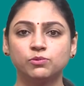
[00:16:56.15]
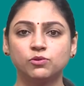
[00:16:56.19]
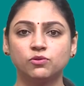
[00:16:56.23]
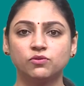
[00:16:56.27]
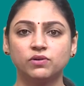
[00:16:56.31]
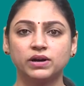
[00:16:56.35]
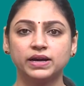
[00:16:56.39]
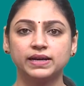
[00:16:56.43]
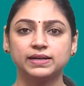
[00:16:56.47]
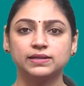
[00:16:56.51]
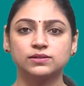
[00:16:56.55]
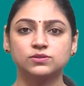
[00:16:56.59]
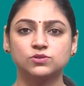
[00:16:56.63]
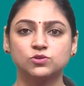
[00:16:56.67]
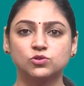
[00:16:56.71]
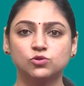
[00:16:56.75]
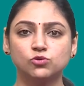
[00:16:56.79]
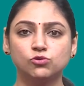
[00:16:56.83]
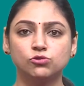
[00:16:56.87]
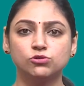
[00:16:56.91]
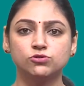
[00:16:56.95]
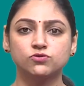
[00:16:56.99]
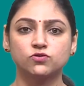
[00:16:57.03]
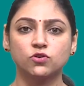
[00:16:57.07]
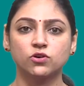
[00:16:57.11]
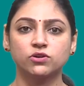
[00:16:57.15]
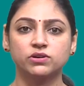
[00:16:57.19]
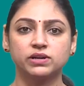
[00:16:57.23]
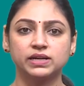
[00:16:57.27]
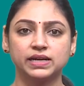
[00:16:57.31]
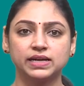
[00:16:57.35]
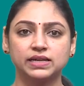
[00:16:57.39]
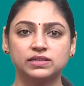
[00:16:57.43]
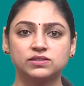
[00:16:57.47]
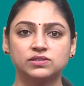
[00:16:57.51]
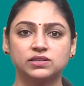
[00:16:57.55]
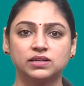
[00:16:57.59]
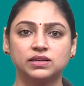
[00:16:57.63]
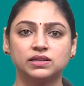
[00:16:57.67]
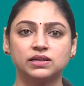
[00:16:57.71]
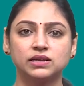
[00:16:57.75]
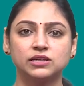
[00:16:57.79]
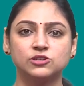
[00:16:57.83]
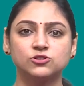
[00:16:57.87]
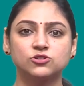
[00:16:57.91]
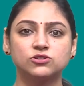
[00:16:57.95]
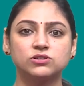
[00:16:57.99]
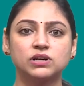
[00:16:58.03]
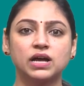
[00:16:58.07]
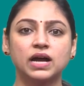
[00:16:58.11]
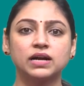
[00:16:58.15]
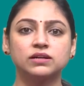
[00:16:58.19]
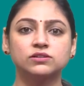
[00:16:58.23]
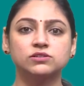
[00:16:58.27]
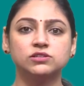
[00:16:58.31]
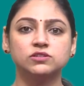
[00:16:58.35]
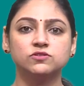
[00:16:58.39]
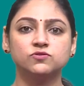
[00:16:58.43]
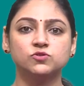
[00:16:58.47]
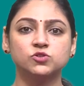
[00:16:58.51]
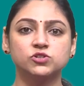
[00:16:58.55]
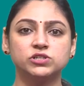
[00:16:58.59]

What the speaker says: provides tools for creating interactive